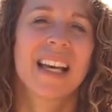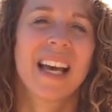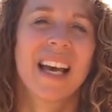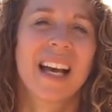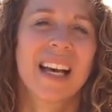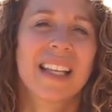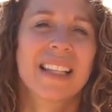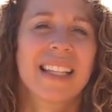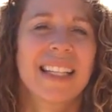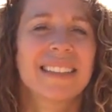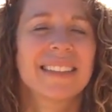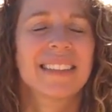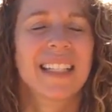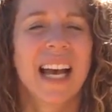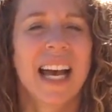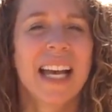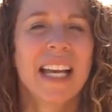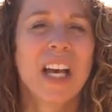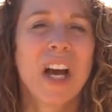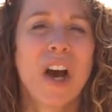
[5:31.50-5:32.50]
uh, that
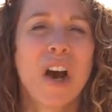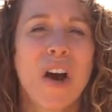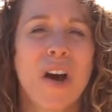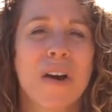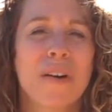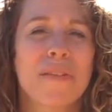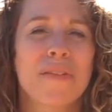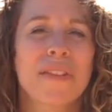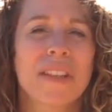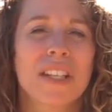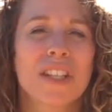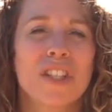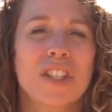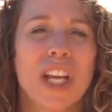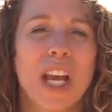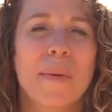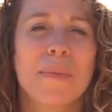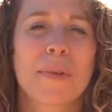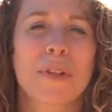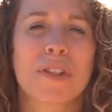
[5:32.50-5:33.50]
die off, that
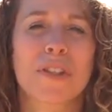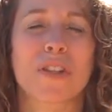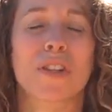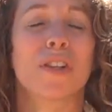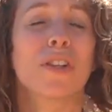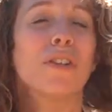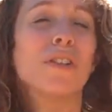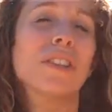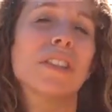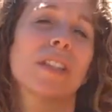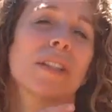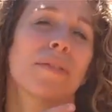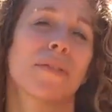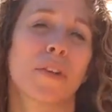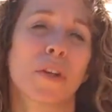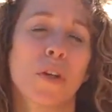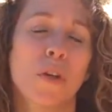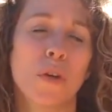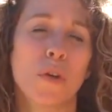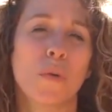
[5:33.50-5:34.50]
chapters close of
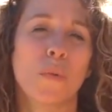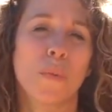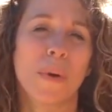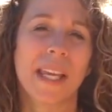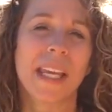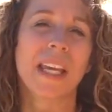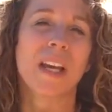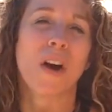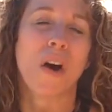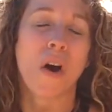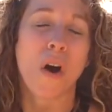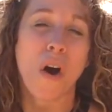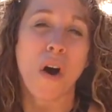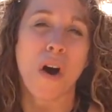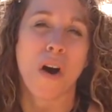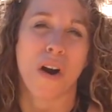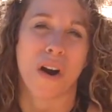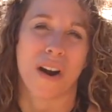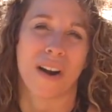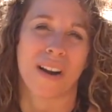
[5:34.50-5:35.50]
who we
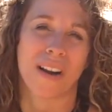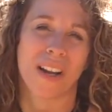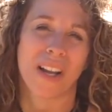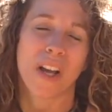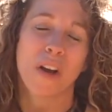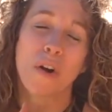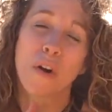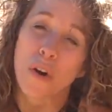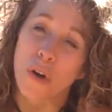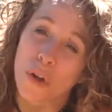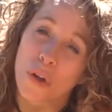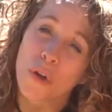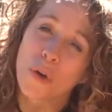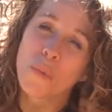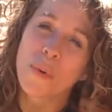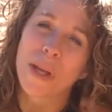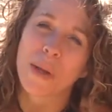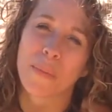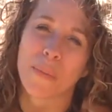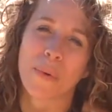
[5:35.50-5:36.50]
are or who
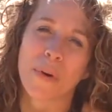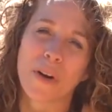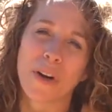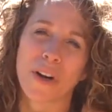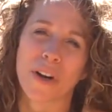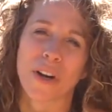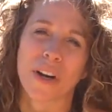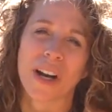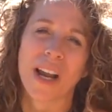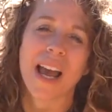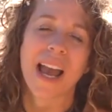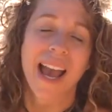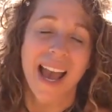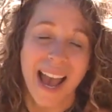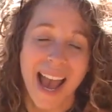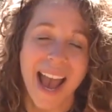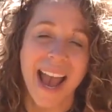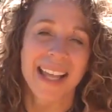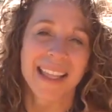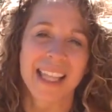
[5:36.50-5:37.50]
we were
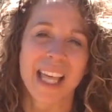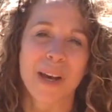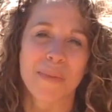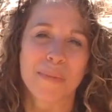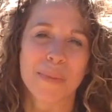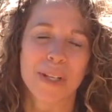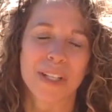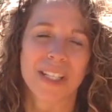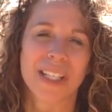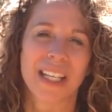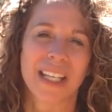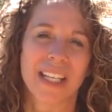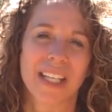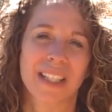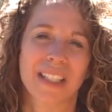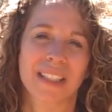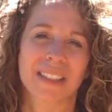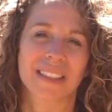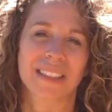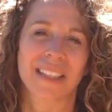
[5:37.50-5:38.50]
at that particular